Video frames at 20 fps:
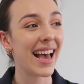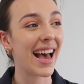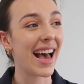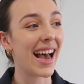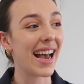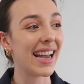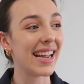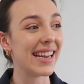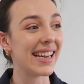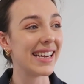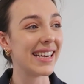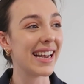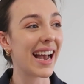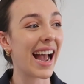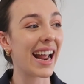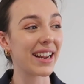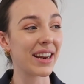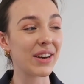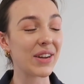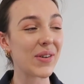
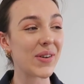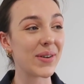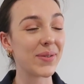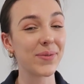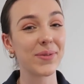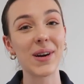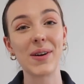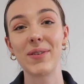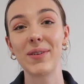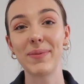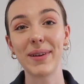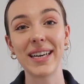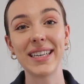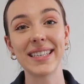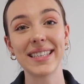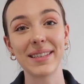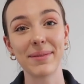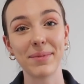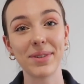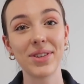I could go on forever, but I
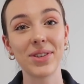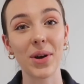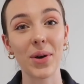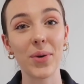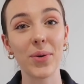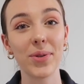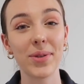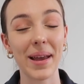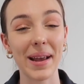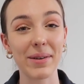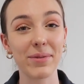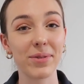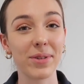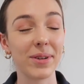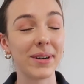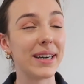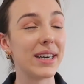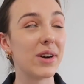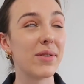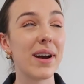just am so thankful,
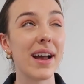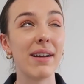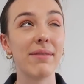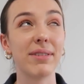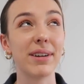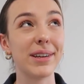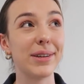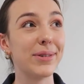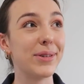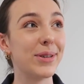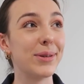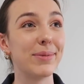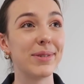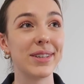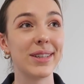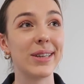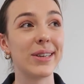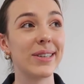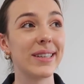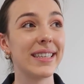and I know every
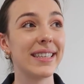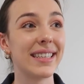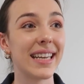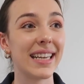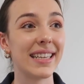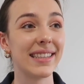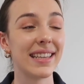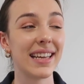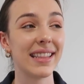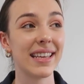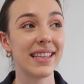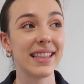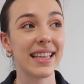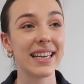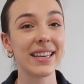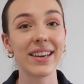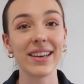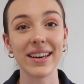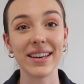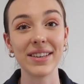YouTuber literally says that they
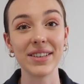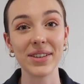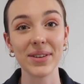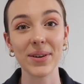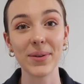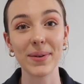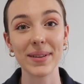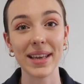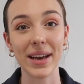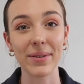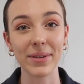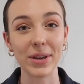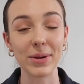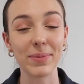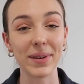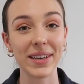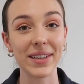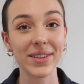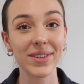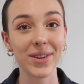couldn't do it without you,
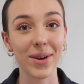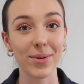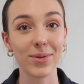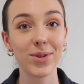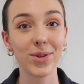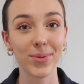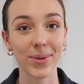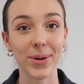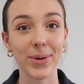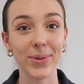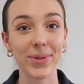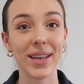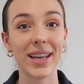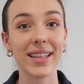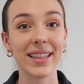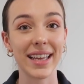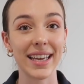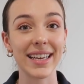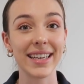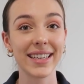but it's so true
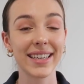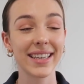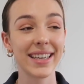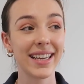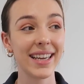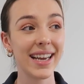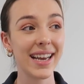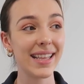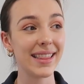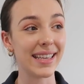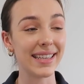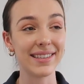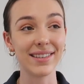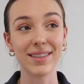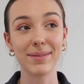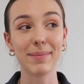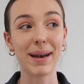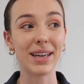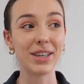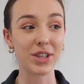that like this
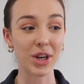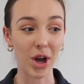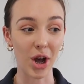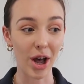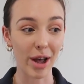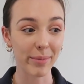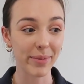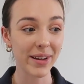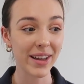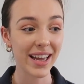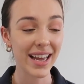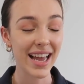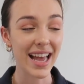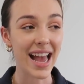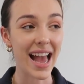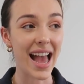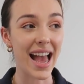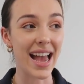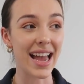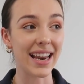is my job
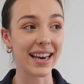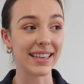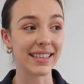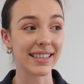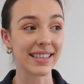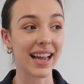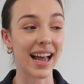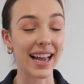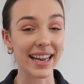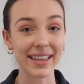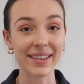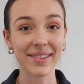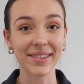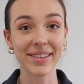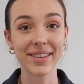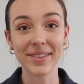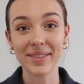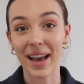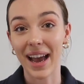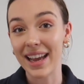and
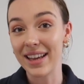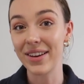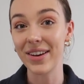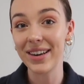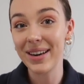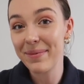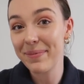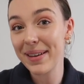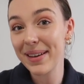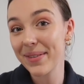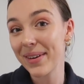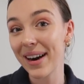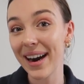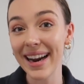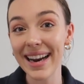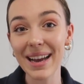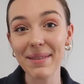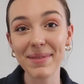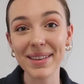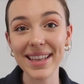I couldn't be where
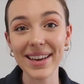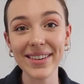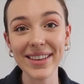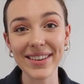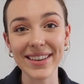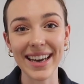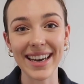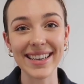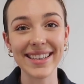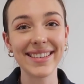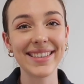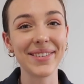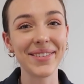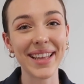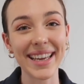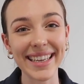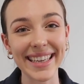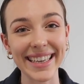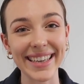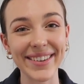I am without you guys, so
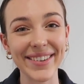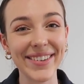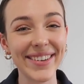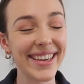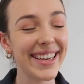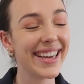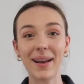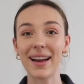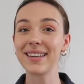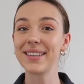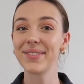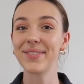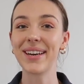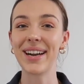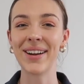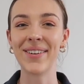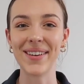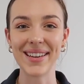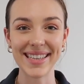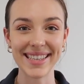thank you. Back to what
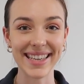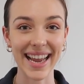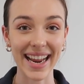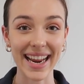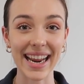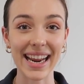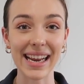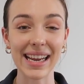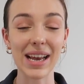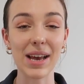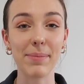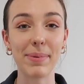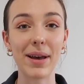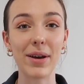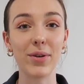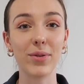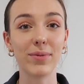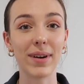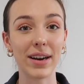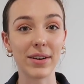I was saying
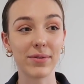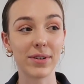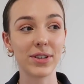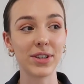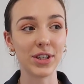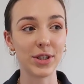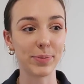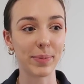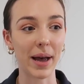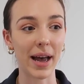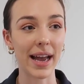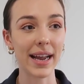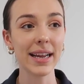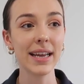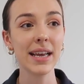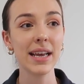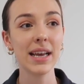about rent versus buy.